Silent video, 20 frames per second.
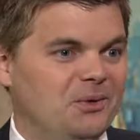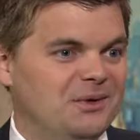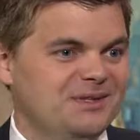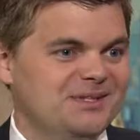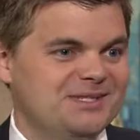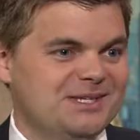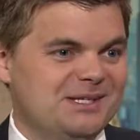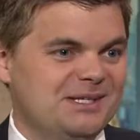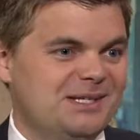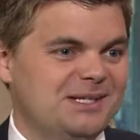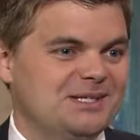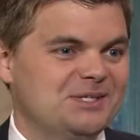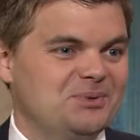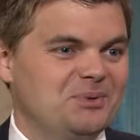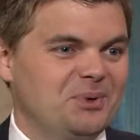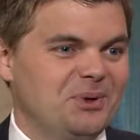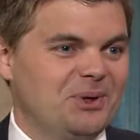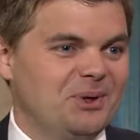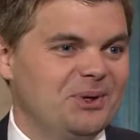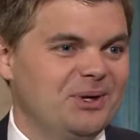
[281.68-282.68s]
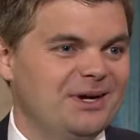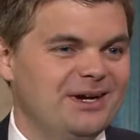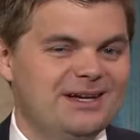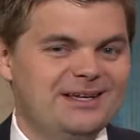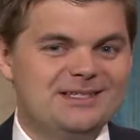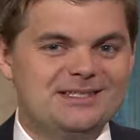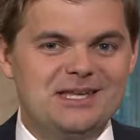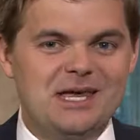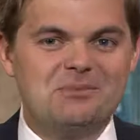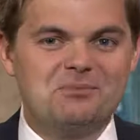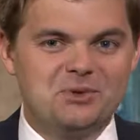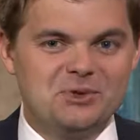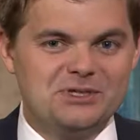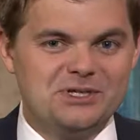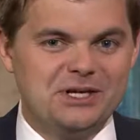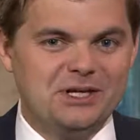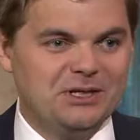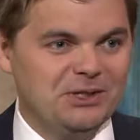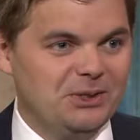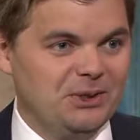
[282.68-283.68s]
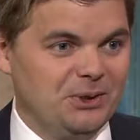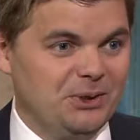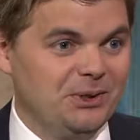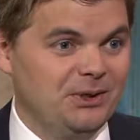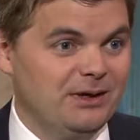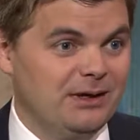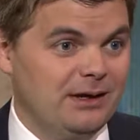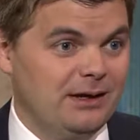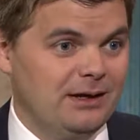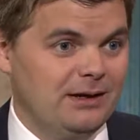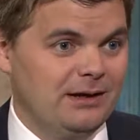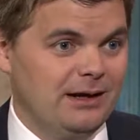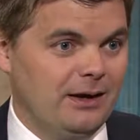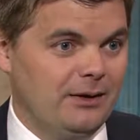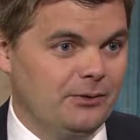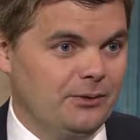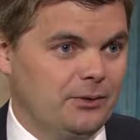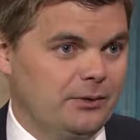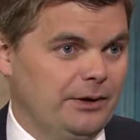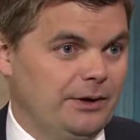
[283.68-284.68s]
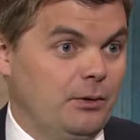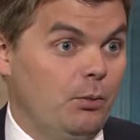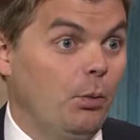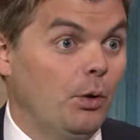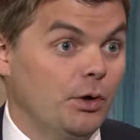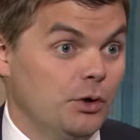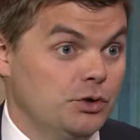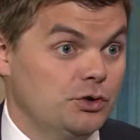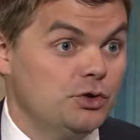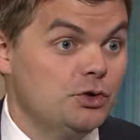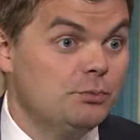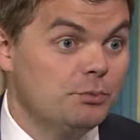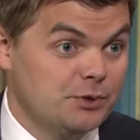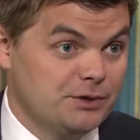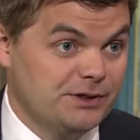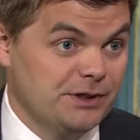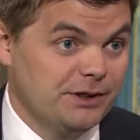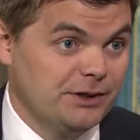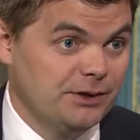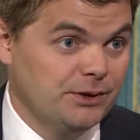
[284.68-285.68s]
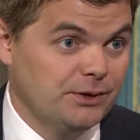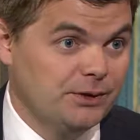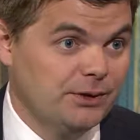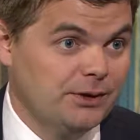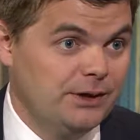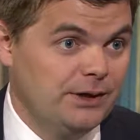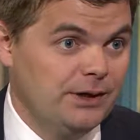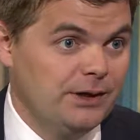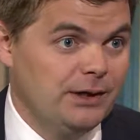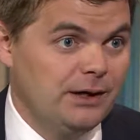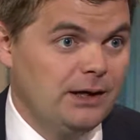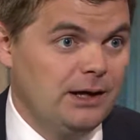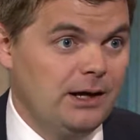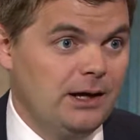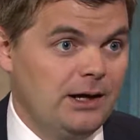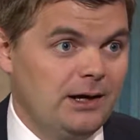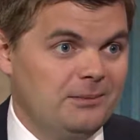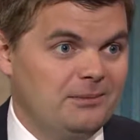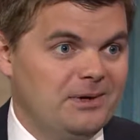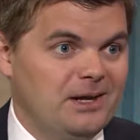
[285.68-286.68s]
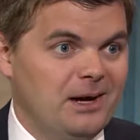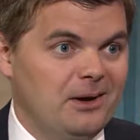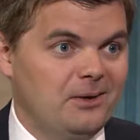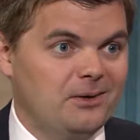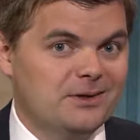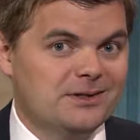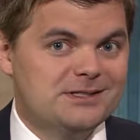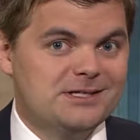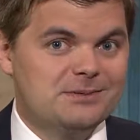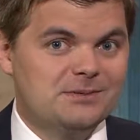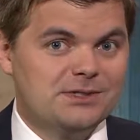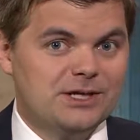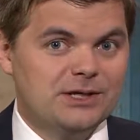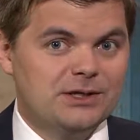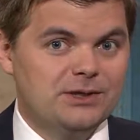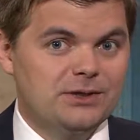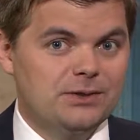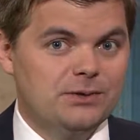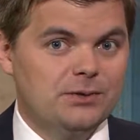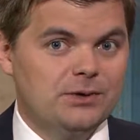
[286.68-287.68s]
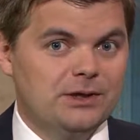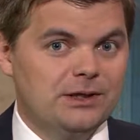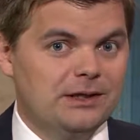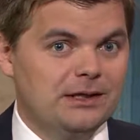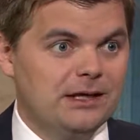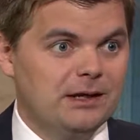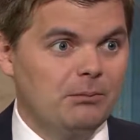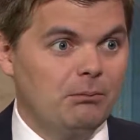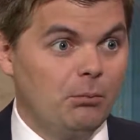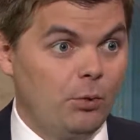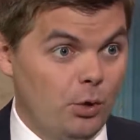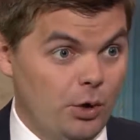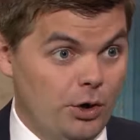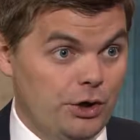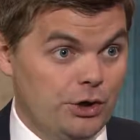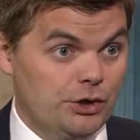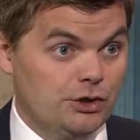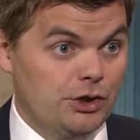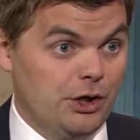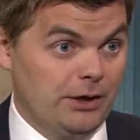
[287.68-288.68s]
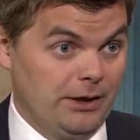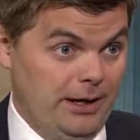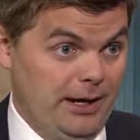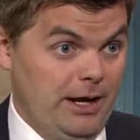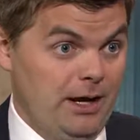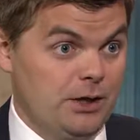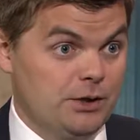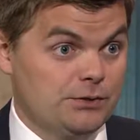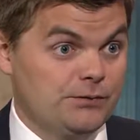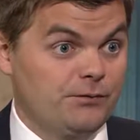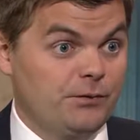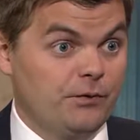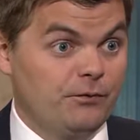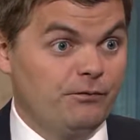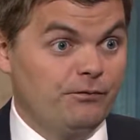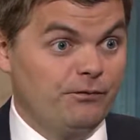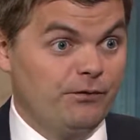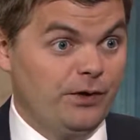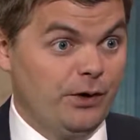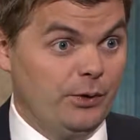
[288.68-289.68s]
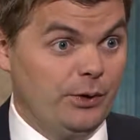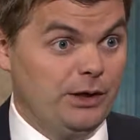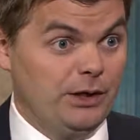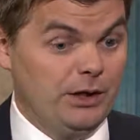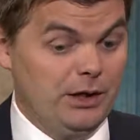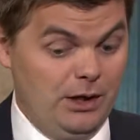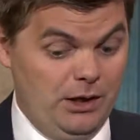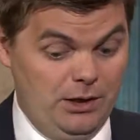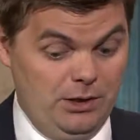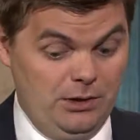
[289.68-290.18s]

in CDs were 10% a year, and now they're like 1 or 2% a year. Now it seems like you can get a mortgage on a house for very